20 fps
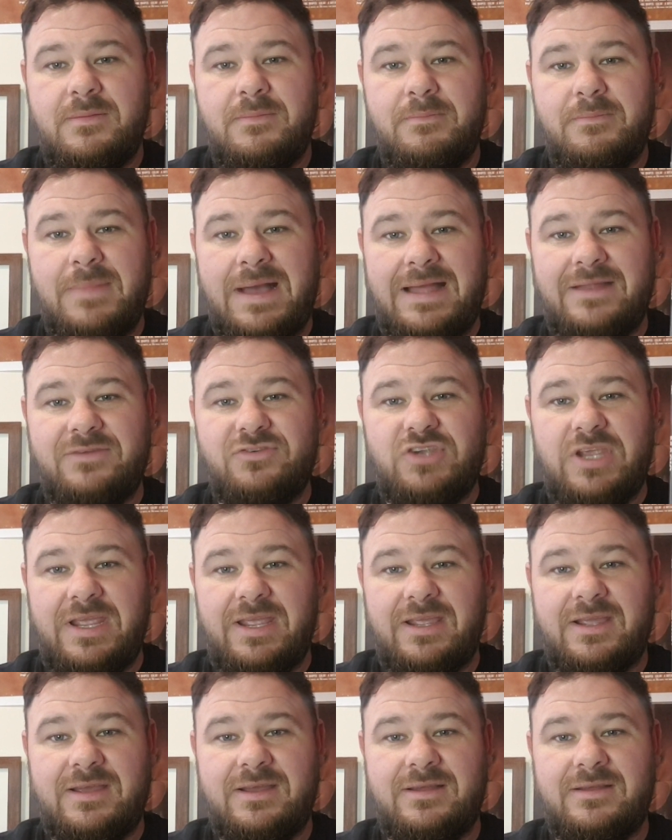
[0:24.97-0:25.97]

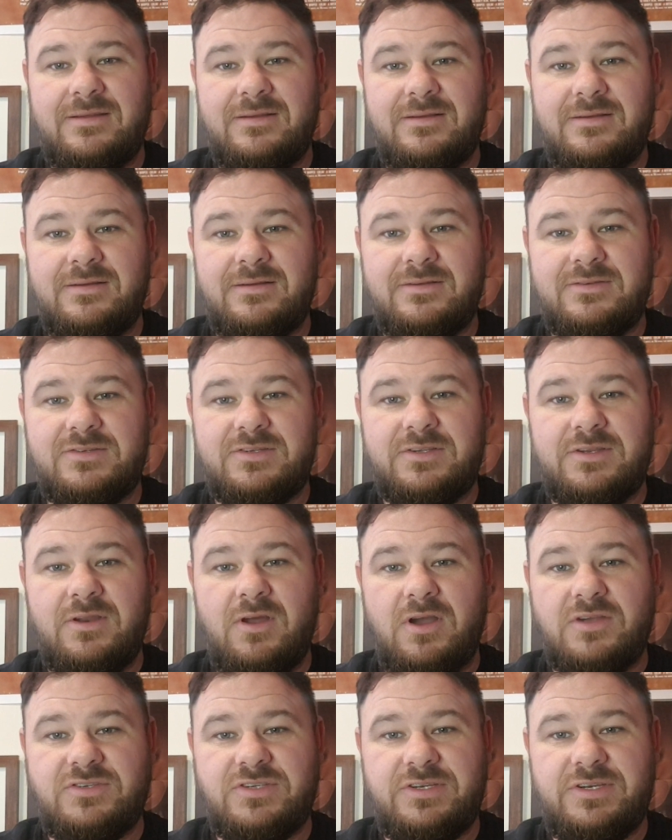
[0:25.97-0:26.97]
Magic. It's a
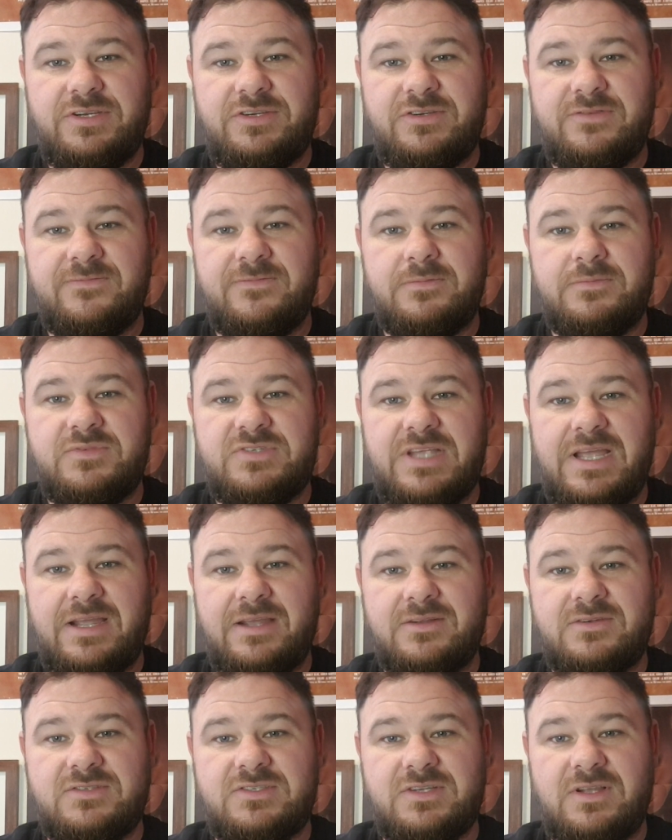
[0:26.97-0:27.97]
nice addition from
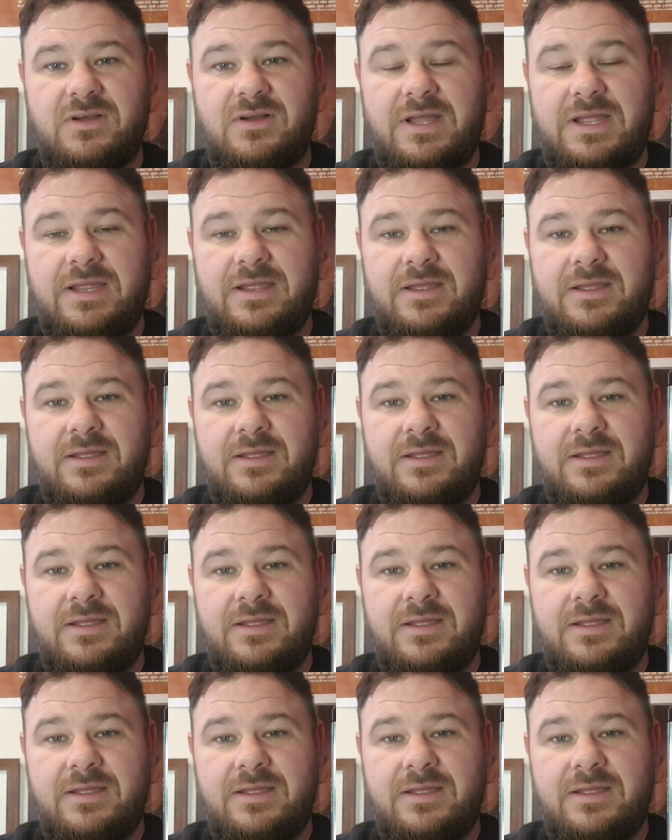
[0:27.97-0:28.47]
Second Sight.